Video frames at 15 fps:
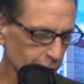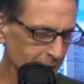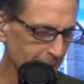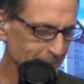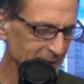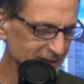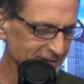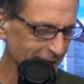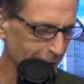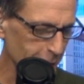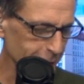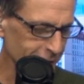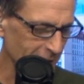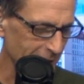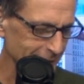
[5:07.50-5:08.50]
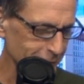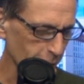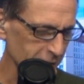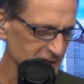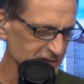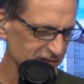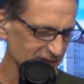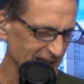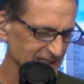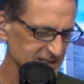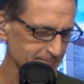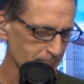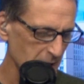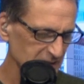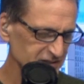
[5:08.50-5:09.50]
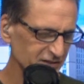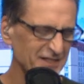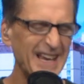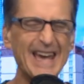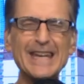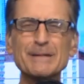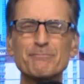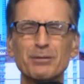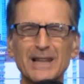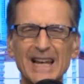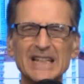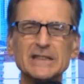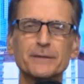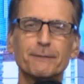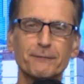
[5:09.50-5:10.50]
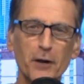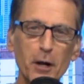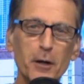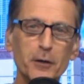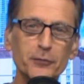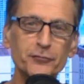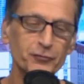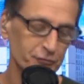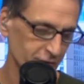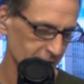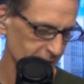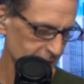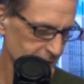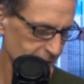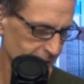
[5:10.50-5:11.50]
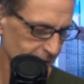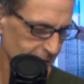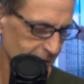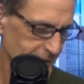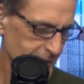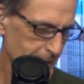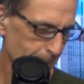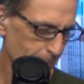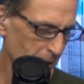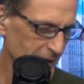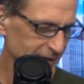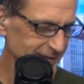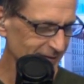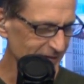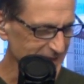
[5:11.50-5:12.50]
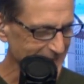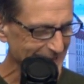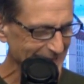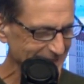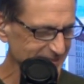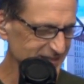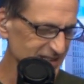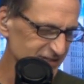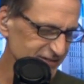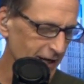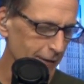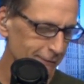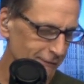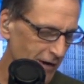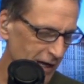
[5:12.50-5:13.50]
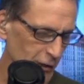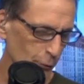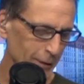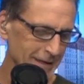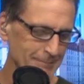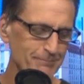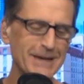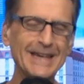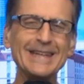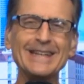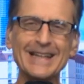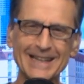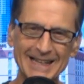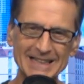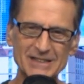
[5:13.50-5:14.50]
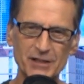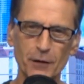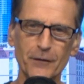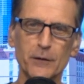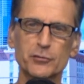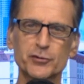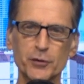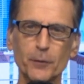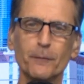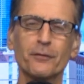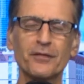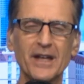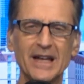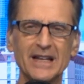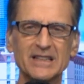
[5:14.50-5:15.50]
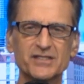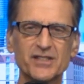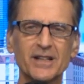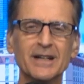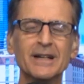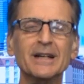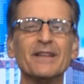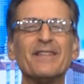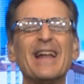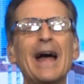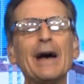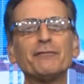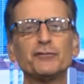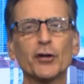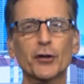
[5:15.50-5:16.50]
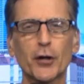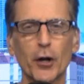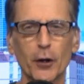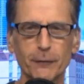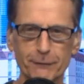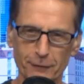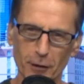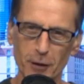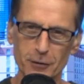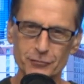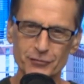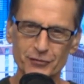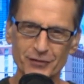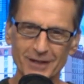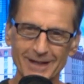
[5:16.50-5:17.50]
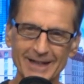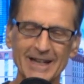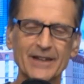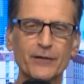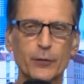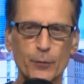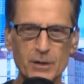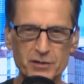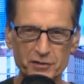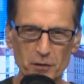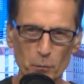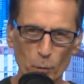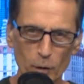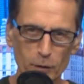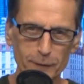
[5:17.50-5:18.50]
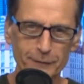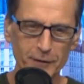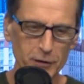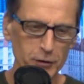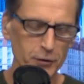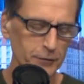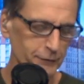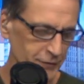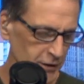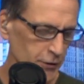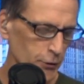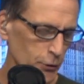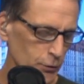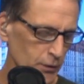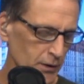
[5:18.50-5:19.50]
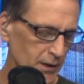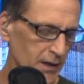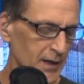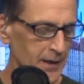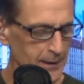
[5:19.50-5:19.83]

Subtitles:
Do not be terrified, for these things must take place first, but the end does not follow immediately. So there's certain things that have to occur first in the Christian worldview